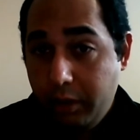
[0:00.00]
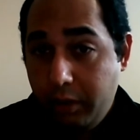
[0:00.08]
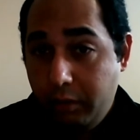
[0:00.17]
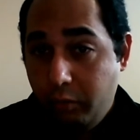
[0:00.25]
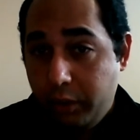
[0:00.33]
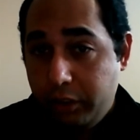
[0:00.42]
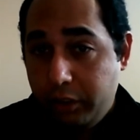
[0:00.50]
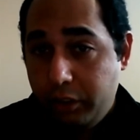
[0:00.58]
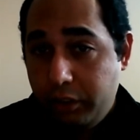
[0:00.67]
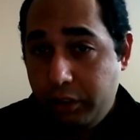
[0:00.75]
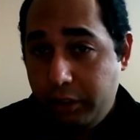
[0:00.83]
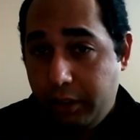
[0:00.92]

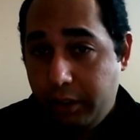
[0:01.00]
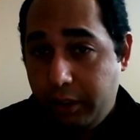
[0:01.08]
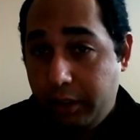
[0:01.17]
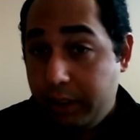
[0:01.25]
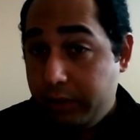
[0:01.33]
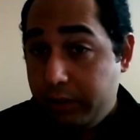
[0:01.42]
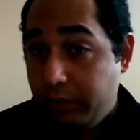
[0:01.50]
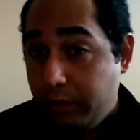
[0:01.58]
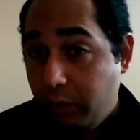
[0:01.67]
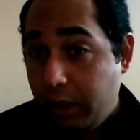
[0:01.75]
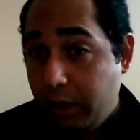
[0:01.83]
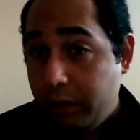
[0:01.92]
which is
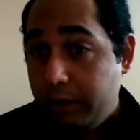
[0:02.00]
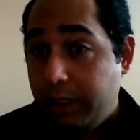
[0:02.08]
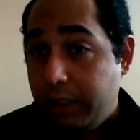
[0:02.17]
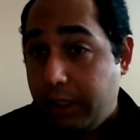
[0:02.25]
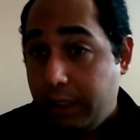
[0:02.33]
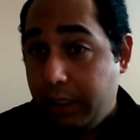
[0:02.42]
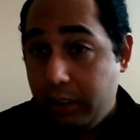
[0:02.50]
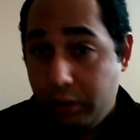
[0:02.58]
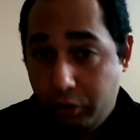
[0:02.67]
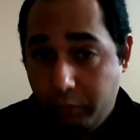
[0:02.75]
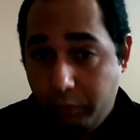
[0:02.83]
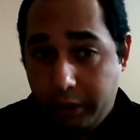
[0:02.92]
required in Canadian
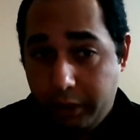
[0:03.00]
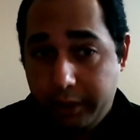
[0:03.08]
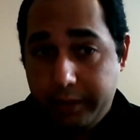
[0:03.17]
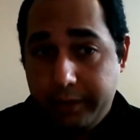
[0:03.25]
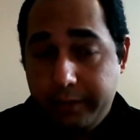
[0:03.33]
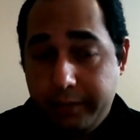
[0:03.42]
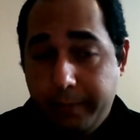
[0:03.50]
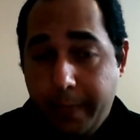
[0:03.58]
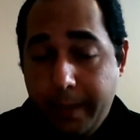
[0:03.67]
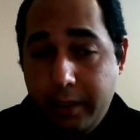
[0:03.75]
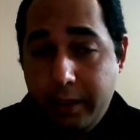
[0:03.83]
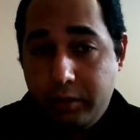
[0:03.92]
job market.
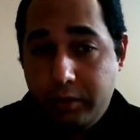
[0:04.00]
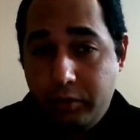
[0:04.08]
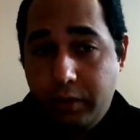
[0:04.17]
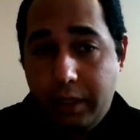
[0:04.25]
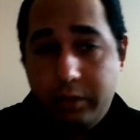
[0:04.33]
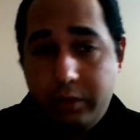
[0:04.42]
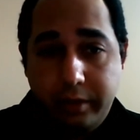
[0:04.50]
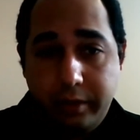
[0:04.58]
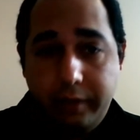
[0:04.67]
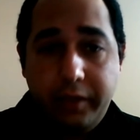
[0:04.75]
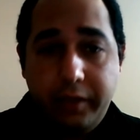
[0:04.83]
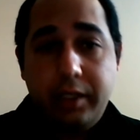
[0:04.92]
So our
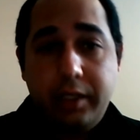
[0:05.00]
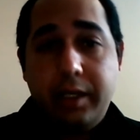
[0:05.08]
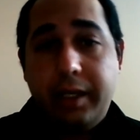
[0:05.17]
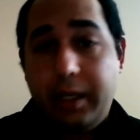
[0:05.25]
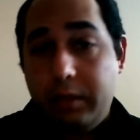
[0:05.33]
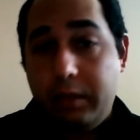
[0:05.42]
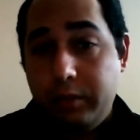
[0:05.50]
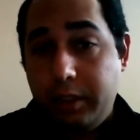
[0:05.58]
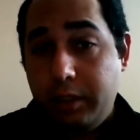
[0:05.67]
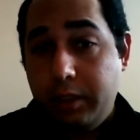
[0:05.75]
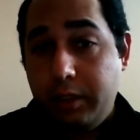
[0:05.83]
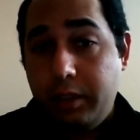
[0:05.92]
certificate in
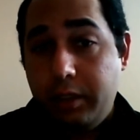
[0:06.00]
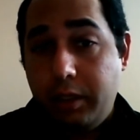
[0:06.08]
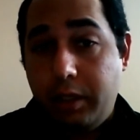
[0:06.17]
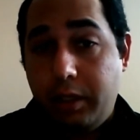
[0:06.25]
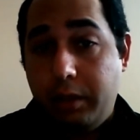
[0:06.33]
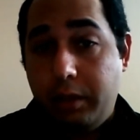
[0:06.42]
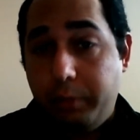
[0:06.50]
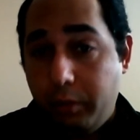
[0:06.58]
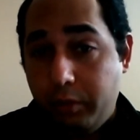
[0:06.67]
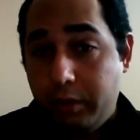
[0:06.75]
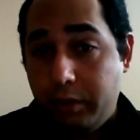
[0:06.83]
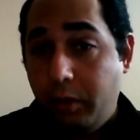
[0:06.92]
accounting
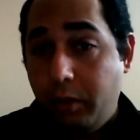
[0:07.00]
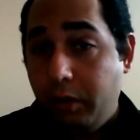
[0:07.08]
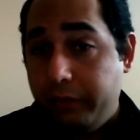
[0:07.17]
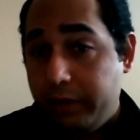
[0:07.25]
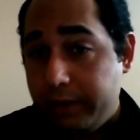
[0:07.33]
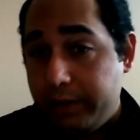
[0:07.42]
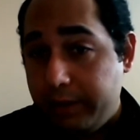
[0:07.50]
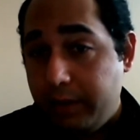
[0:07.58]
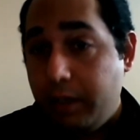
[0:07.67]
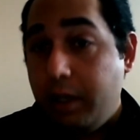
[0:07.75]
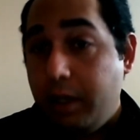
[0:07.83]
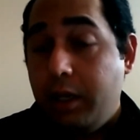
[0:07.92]
program offers
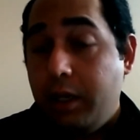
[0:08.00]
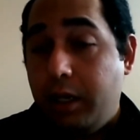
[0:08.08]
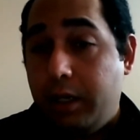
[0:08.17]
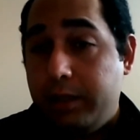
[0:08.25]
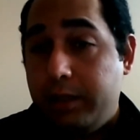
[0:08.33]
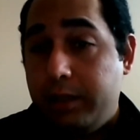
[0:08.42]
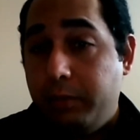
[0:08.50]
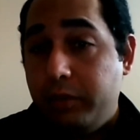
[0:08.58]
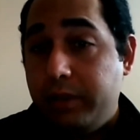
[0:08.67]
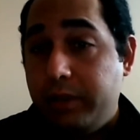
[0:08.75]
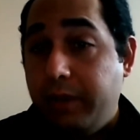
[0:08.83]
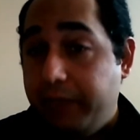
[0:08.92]
the
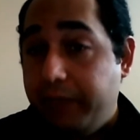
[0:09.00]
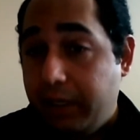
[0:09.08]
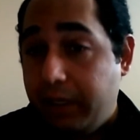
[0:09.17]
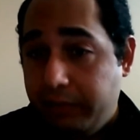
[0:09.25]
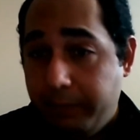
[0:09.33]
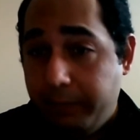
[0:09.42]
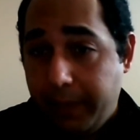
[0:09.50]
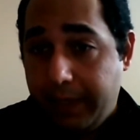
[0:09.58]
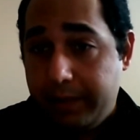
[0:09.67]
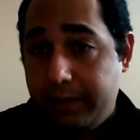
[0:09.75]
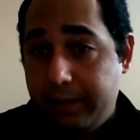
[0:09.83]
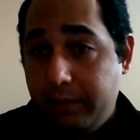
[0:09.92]
most effective
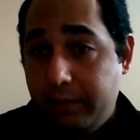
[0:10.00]
path